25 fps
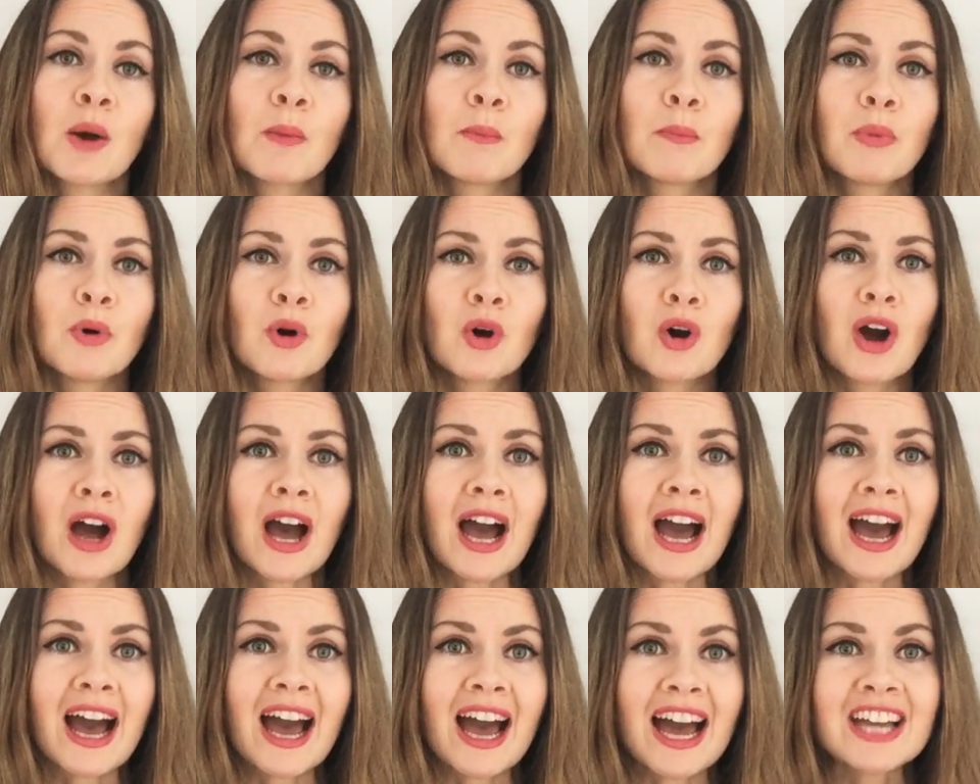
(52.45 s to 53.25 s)
but
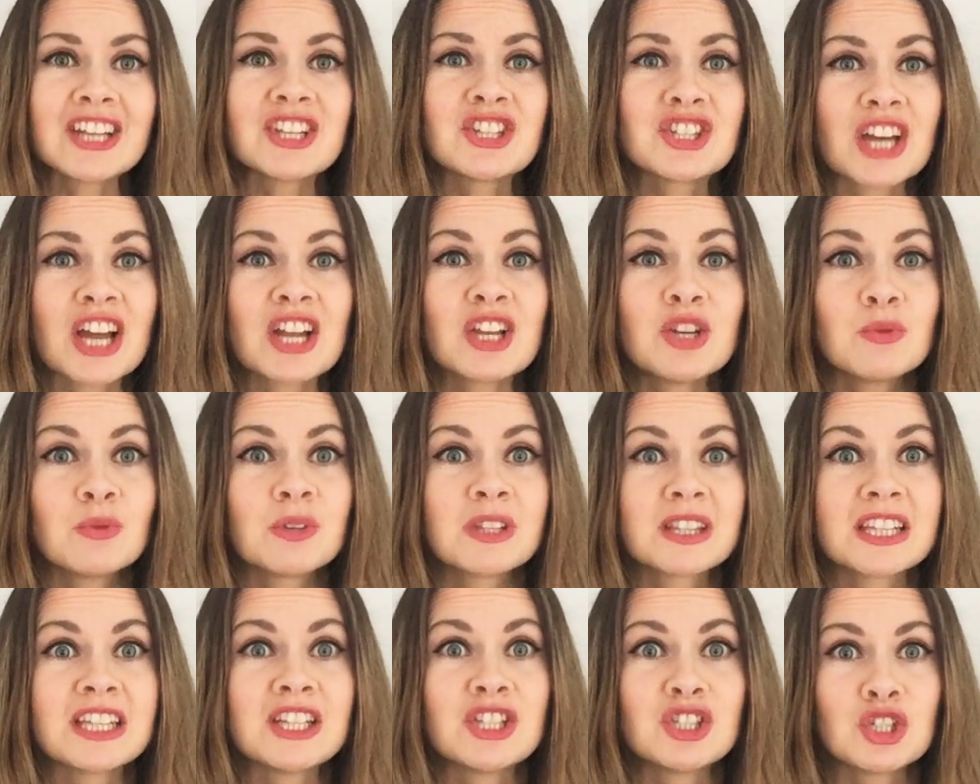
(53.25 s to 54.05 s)
I
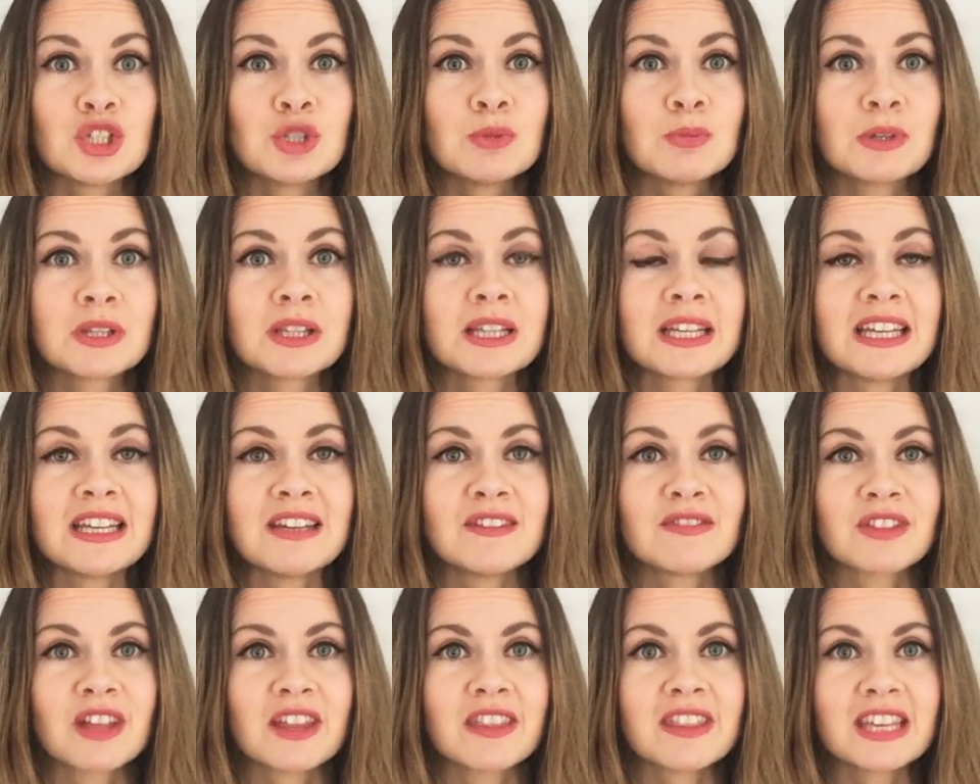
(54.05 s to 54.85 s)
genuinely do
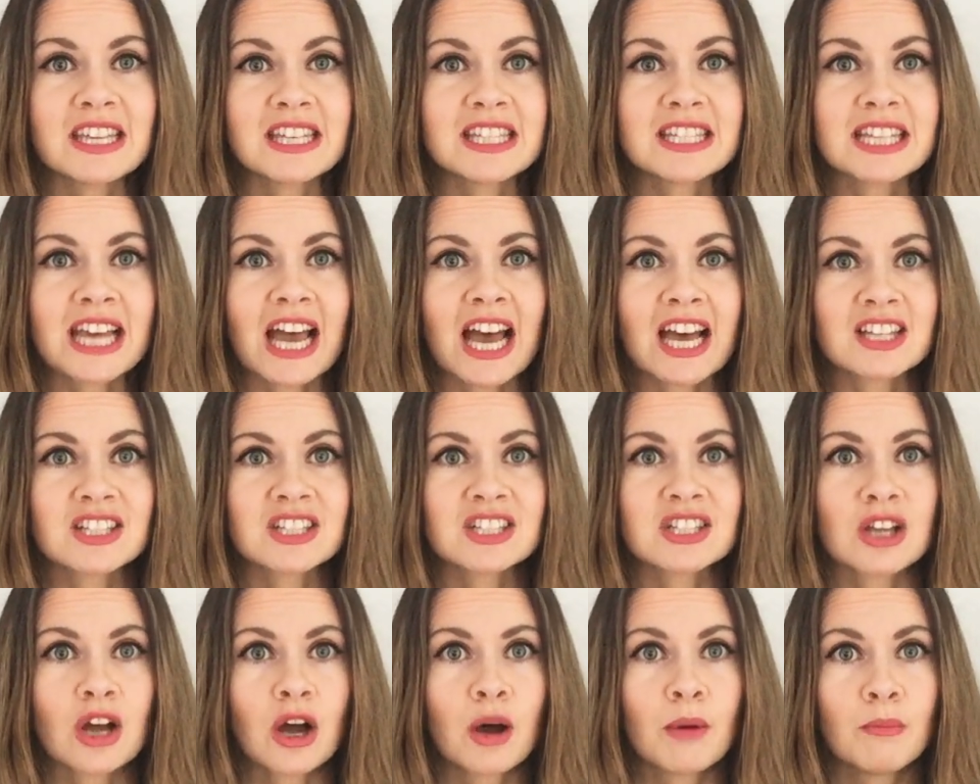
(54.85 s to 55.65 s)
believe that these
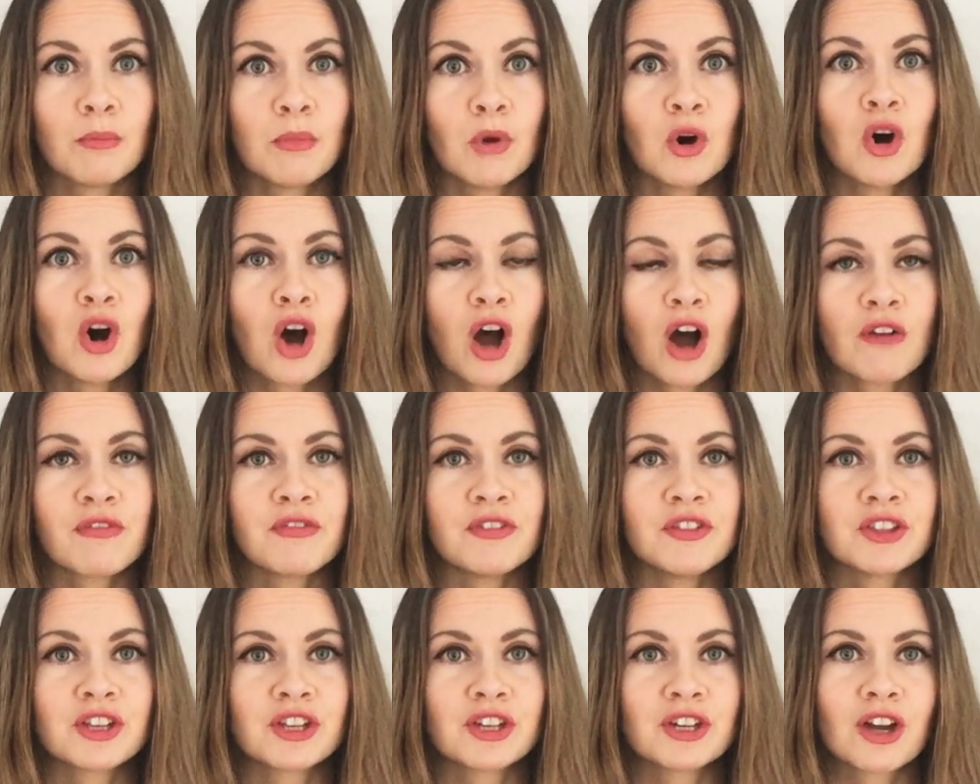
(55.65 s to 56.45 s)
tasks are more
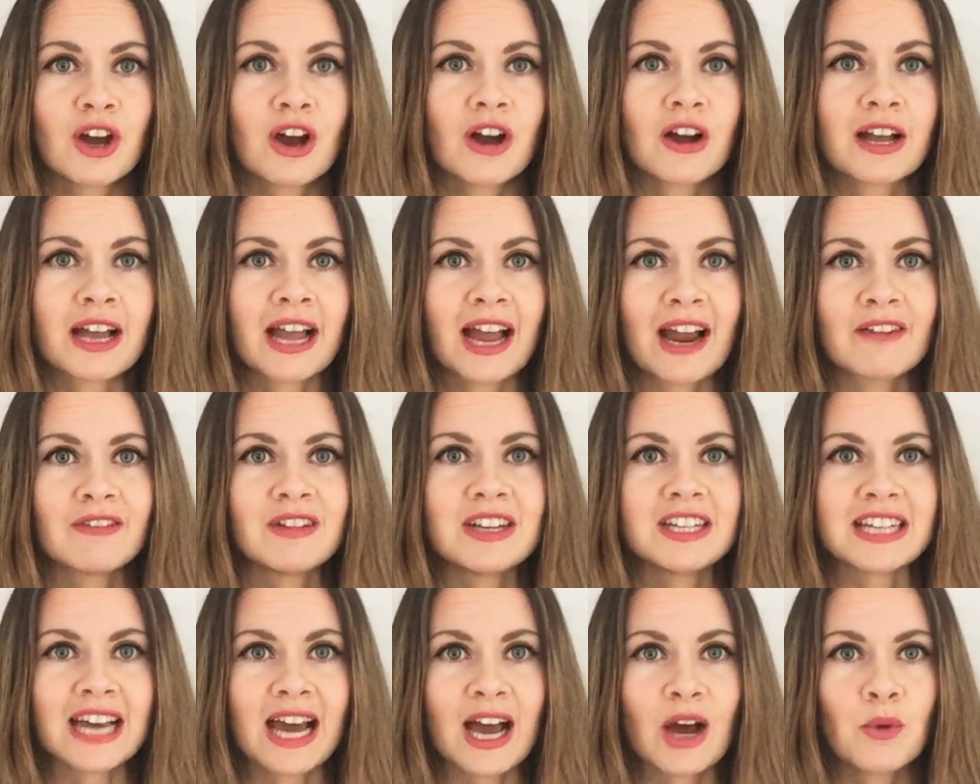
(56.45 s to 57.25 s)
often than not
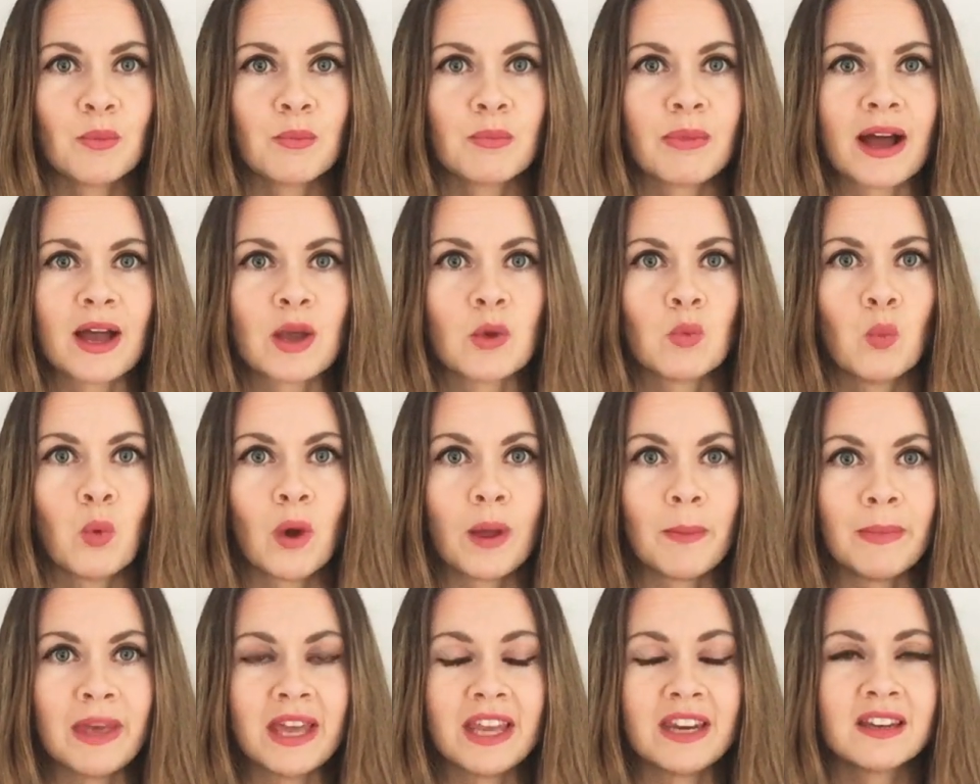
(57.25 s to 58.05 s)
carried out by
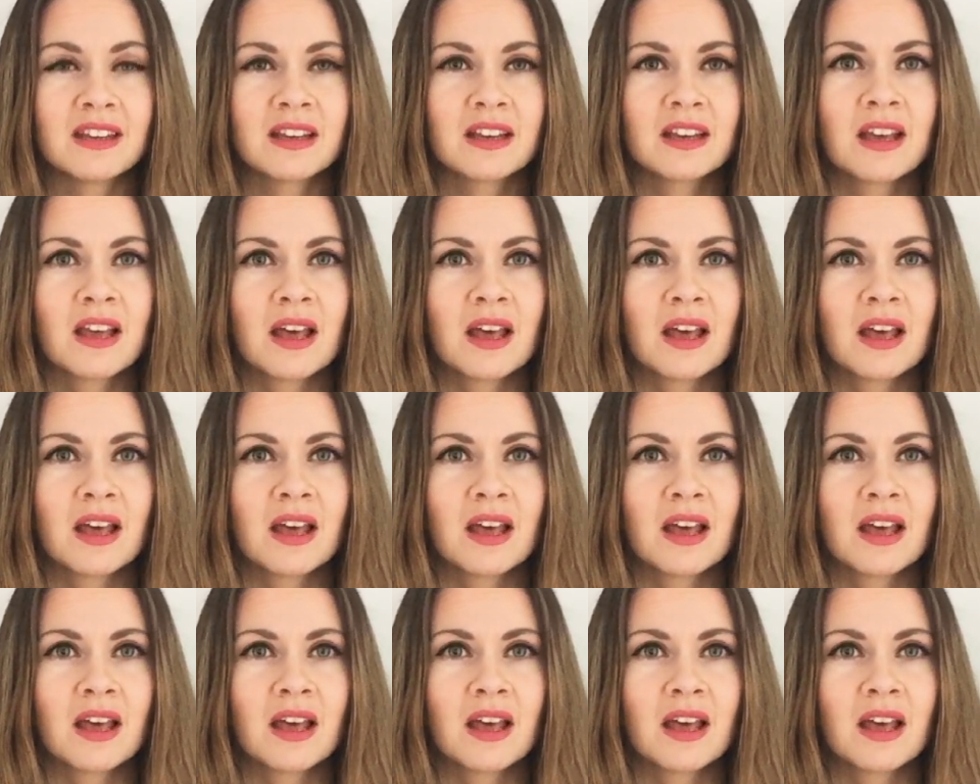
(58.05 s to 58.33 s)
women,